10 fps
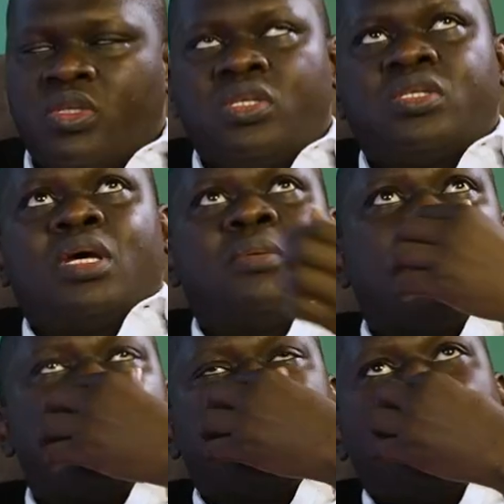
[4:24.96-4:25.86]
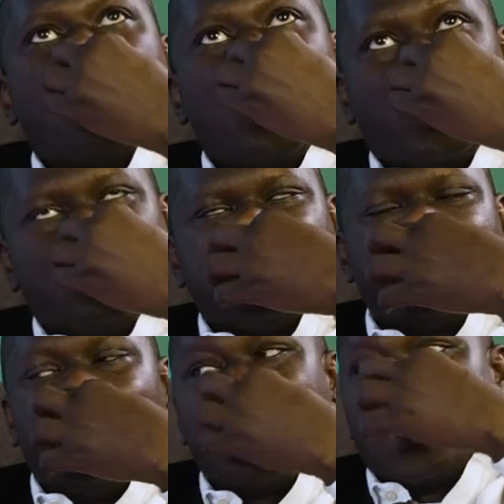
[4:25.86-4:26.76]
But this time around, you were working
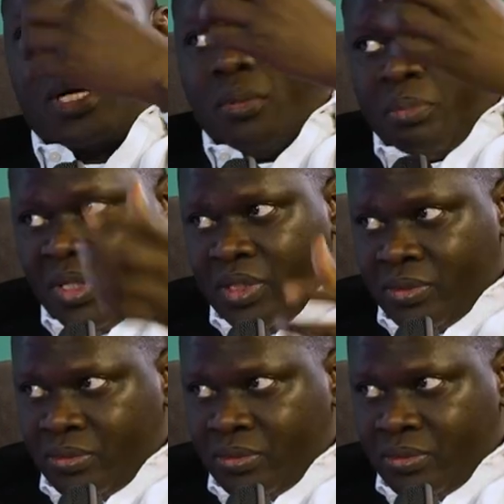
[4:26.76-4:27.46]
for a company.